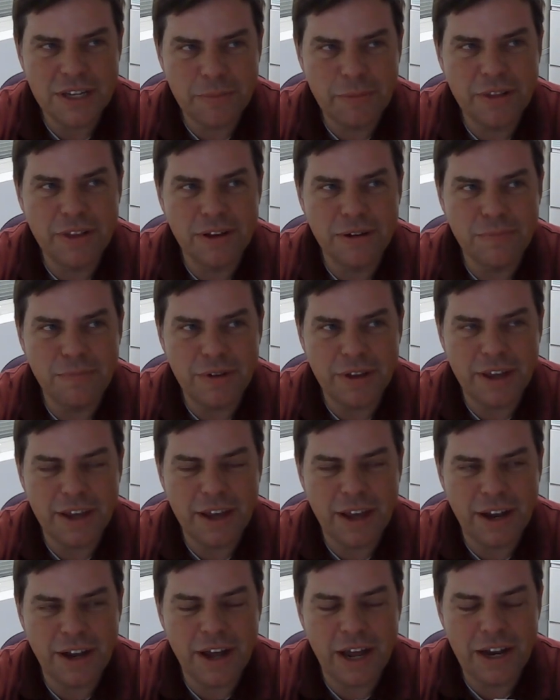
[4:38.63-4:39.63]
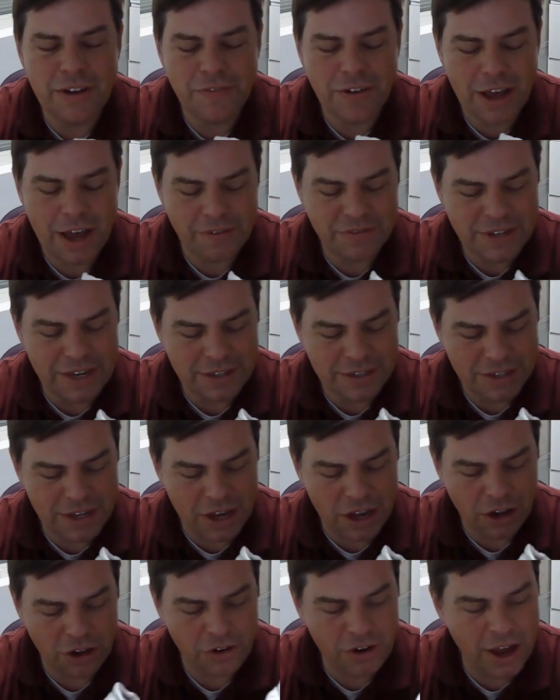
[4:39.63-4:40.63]
Some of the N95s they
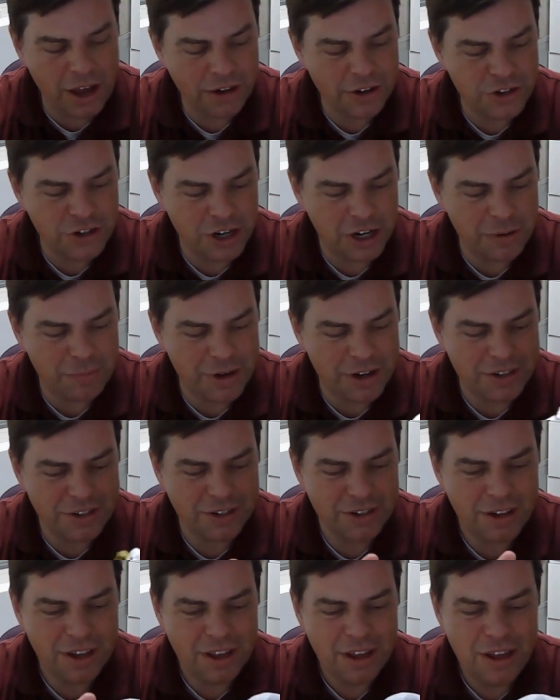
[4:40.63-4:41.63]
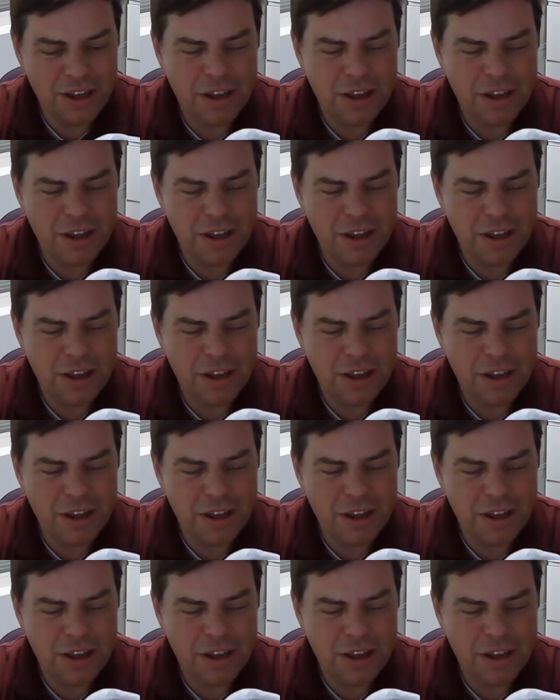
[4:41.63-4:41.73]
sell are not legitimate.